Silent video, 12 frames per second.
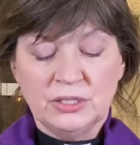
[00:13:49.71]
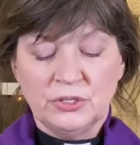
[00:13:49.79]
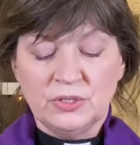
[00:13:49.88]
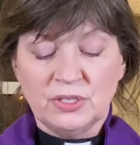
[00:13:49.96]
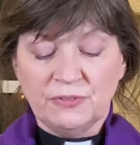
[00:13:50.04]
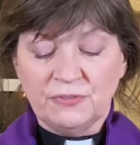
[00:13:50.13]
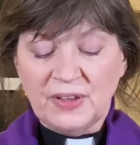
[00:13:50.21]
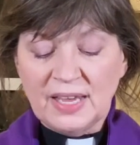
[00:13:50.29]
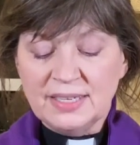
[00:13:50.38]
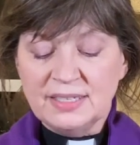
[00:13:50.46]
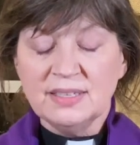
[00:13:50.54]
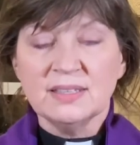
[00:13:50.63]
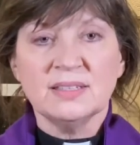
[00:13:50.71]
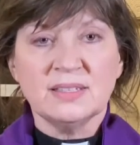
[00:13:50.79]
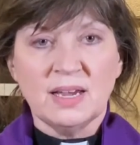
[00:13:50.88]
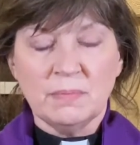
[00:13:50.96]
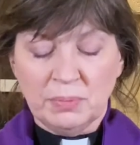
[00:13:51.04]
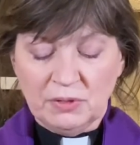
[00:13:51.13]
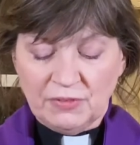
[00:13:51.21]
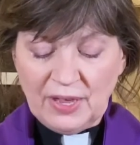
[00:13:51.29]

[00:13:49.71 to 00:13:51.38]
to defend the temple